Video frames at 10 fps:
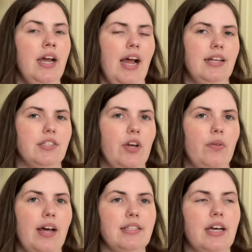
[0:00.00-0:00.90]
And so
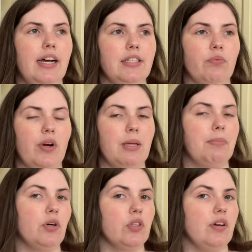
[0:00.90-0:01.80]
that's kind of where the
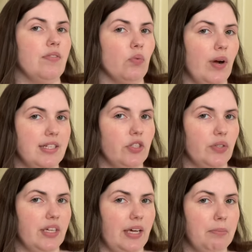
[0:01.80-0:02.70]
birth of the
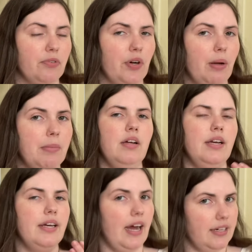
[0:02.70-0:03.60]
Western came from.
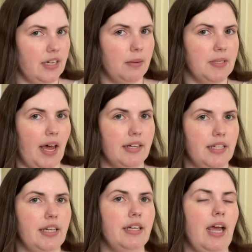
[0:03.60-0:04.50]
9 times out of
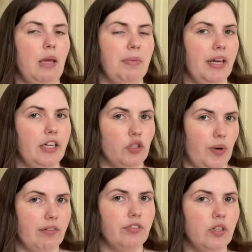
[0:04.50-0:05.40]
10, a Penny
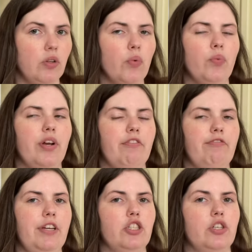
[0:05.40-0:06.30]
Dreadful would have
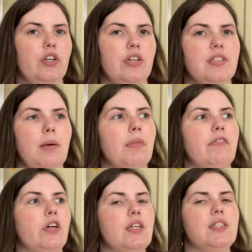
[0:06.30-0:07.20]
featured something
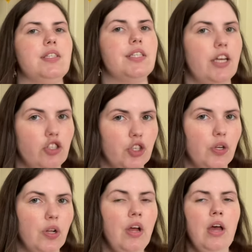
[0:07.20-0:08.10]
very
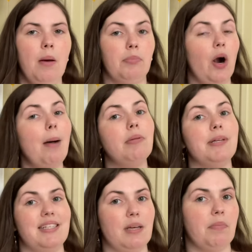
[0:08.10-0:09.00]
sensational, probably
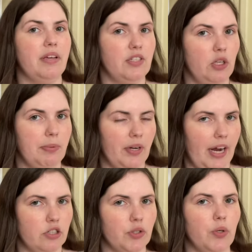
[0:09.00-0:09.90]
something
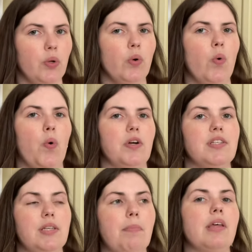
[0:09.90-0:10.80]
supernatural or
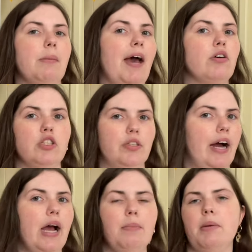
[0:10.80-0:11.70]
something about
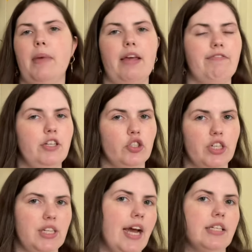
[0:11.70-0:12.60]
crime. It may feature
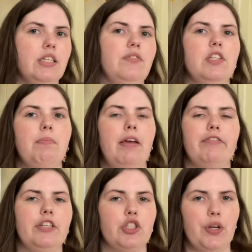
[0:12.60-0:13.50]
detectives, it may
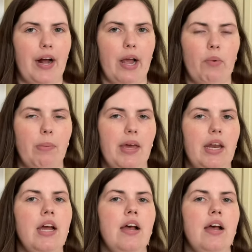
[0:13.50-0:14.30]
feature highwaymen.